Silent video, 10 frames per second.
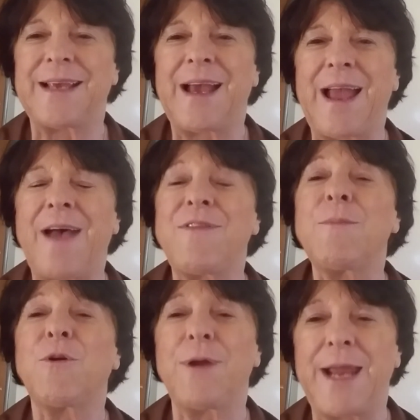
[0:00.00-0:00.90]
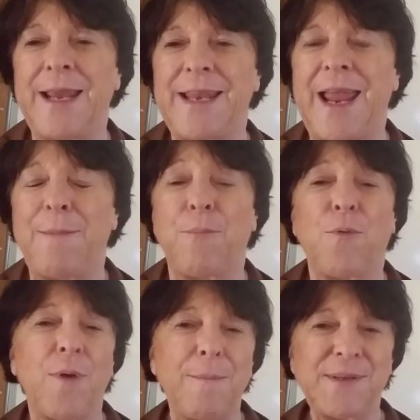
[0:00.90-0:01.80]
have them create a
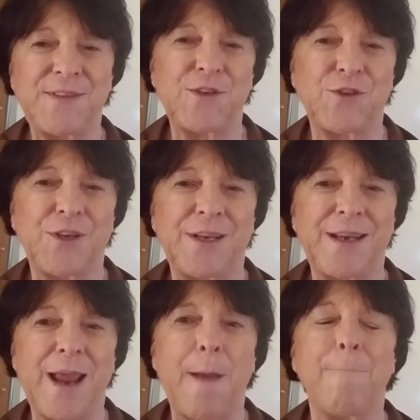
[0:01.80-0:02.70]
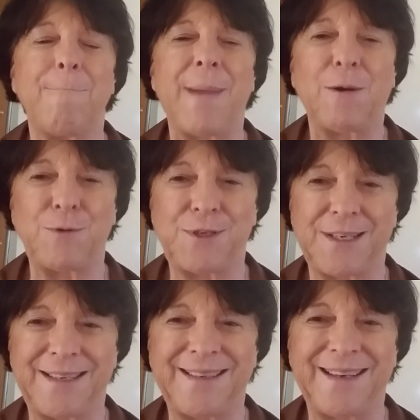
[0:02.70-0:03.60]
preposition
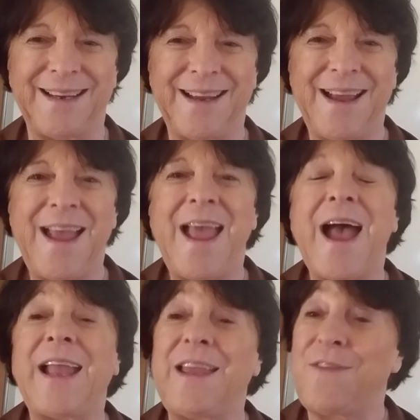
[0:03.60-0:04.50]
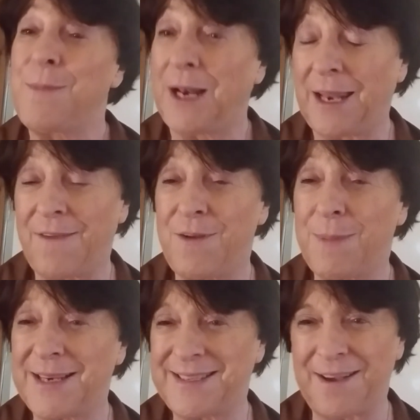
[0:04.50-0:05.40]
mountain. I give them an 11
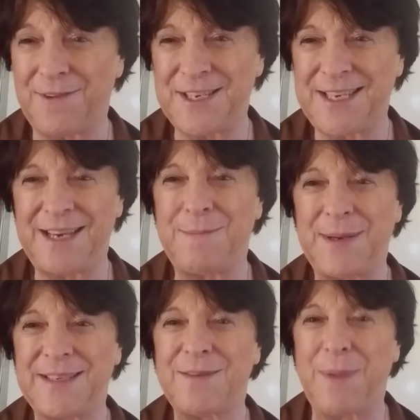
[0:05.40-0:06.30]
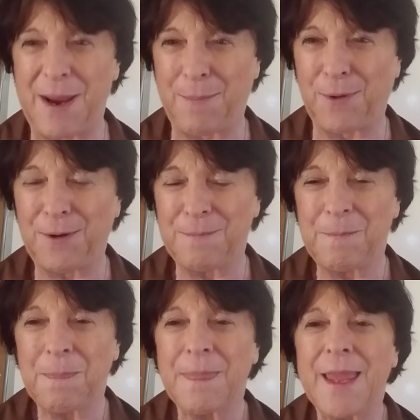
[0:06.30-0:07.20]
by 17 piece of paper,
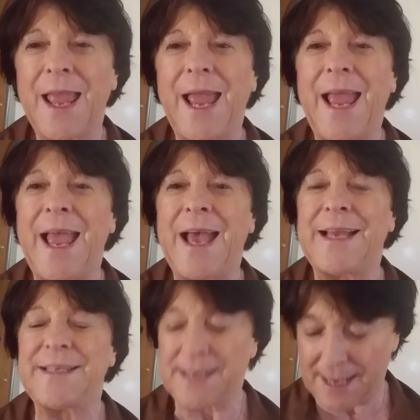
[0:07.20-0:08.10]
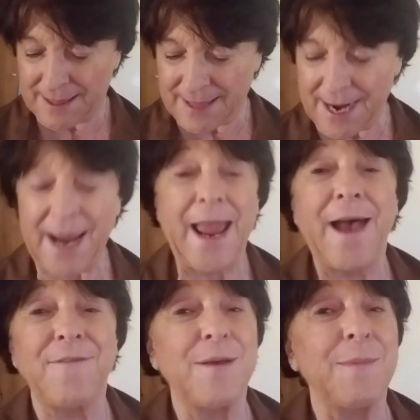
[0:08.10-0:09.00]
and then I
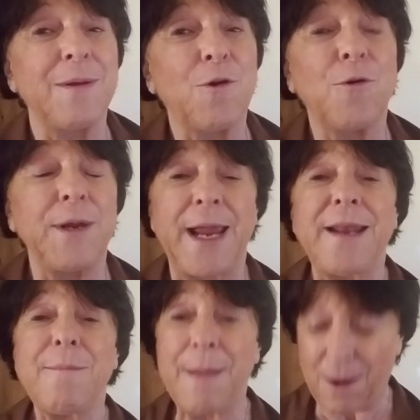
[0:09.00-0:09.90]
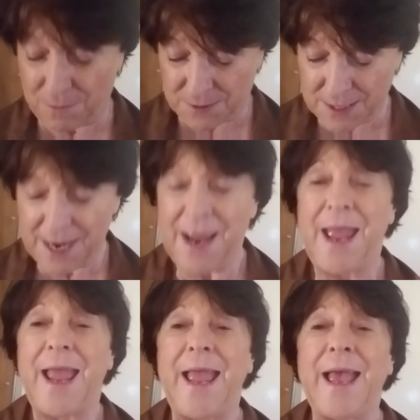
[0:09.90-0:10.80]
have them create a mountain,
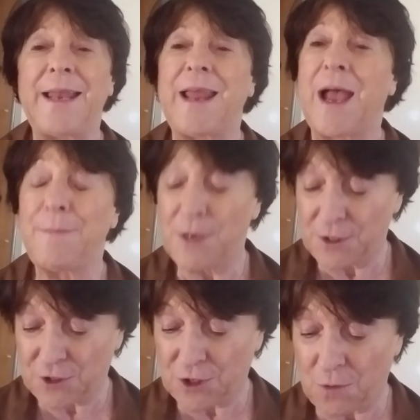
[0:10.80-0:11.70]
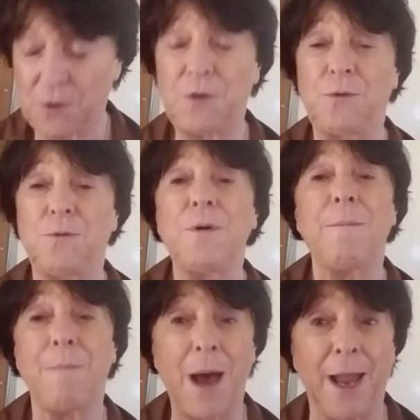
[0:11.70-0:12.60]
and I'm going to show you
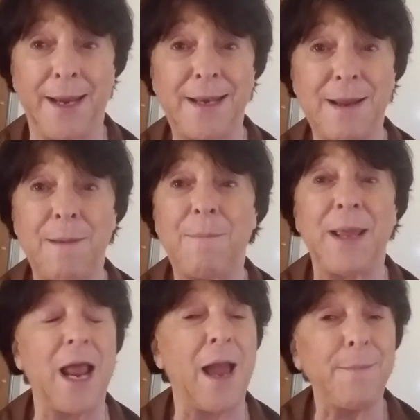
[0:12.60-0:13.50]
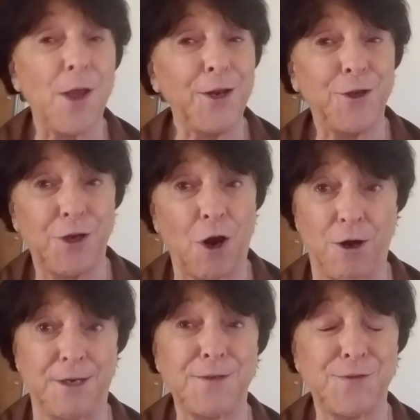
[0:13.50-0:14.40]
mine, but I'm not a good
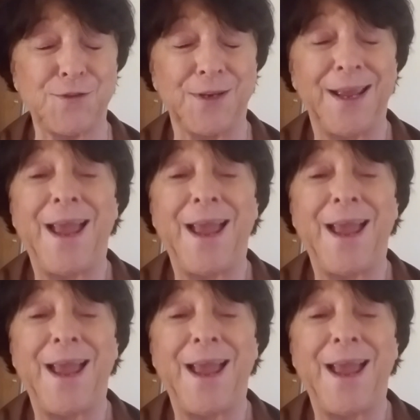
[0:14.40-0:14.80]
artist.